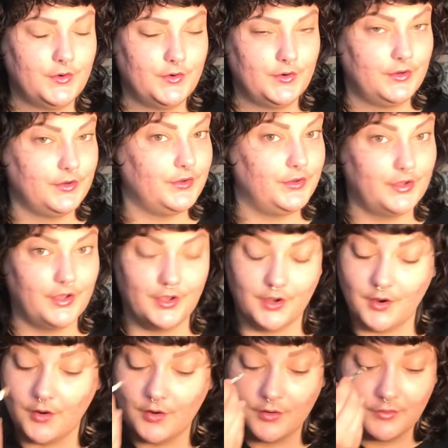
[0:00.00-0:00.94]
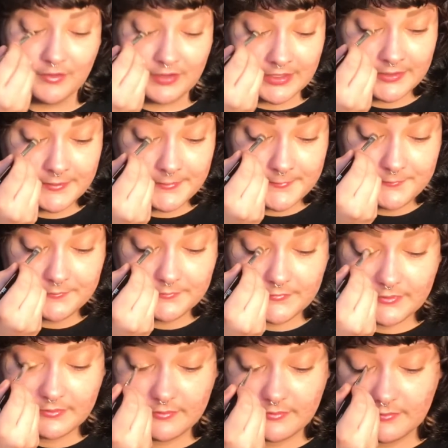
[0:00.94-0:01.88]
no.
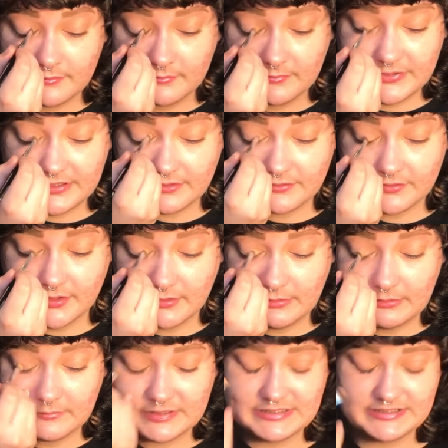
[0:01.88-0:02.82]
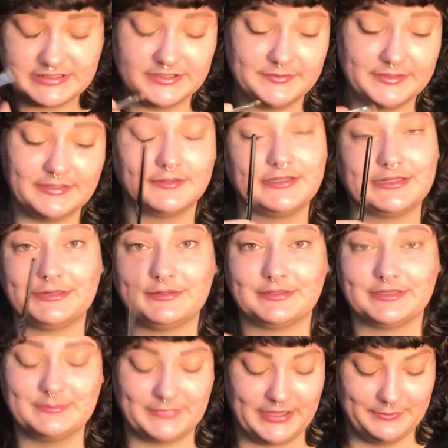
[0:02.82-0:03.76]
We don't know what we're doing clearly
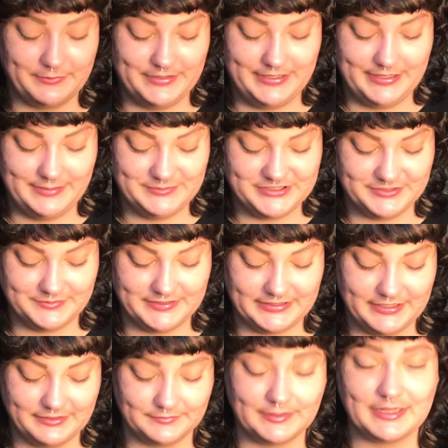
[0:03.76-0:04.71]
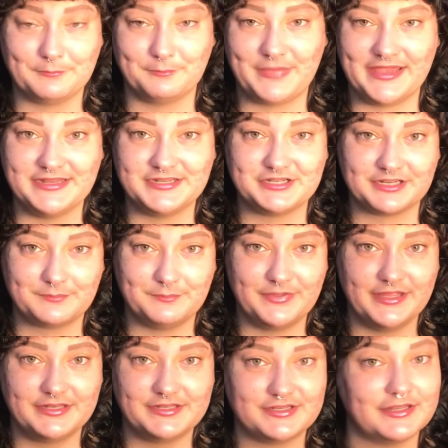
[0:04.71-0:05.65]
by what I'm doing here. Like, Basic
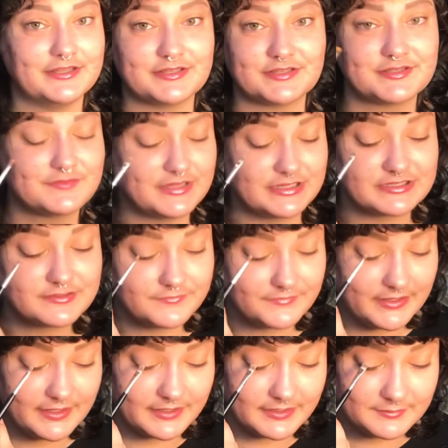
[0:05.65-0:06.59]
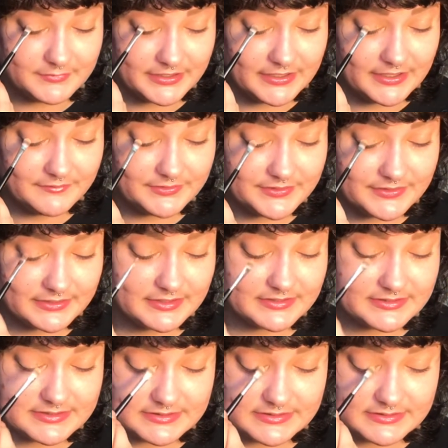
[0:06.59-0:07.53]
Bitch is fine, but everything
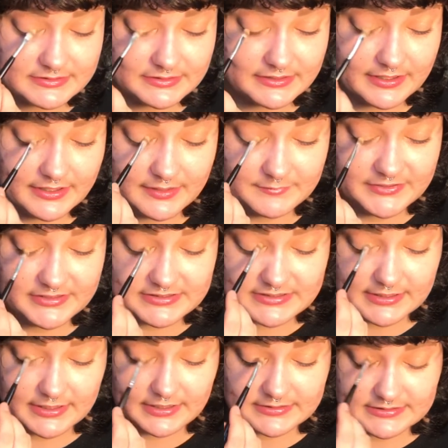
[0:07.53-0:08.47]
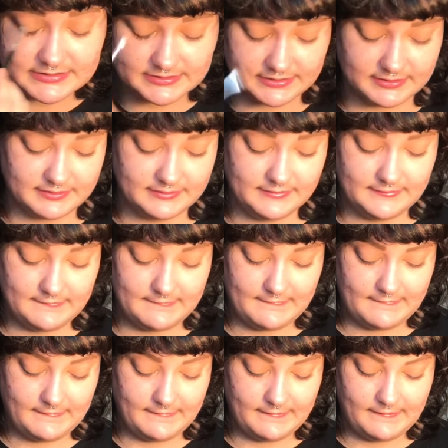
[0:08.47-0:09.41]
else is a damn disaster.
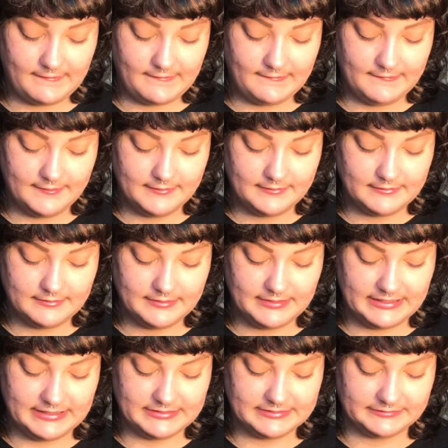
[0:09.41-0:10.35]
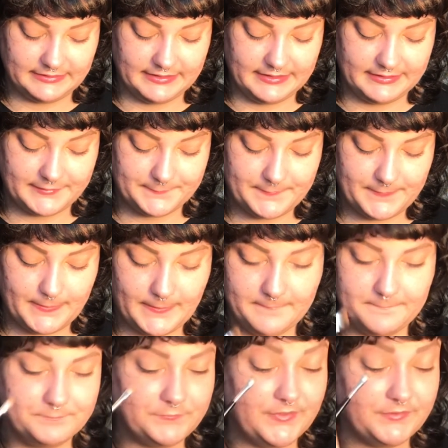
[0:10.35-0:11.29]
And like,
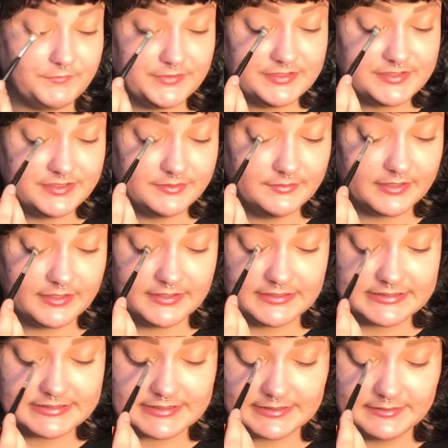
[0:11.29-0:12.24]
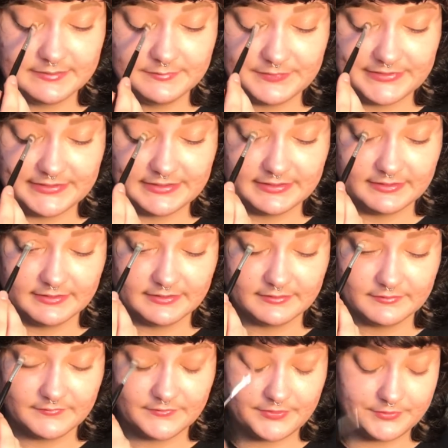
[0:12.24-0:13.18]
if we do it, it's gonna be
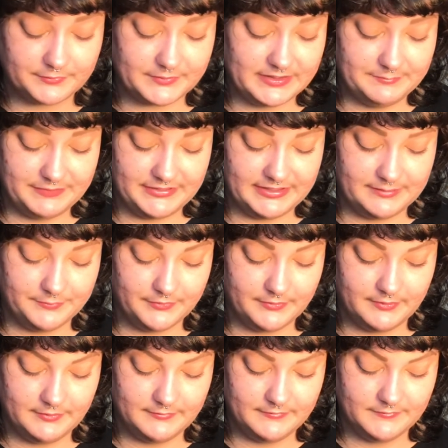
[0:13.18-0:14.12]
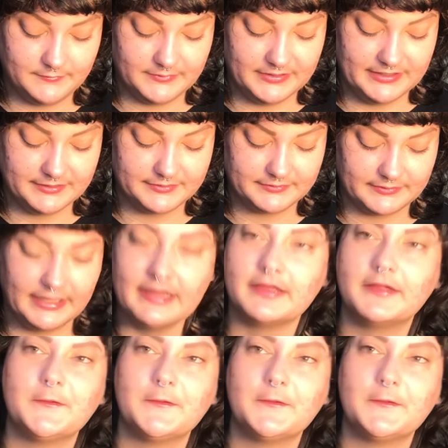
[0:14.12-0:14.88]
3 people with like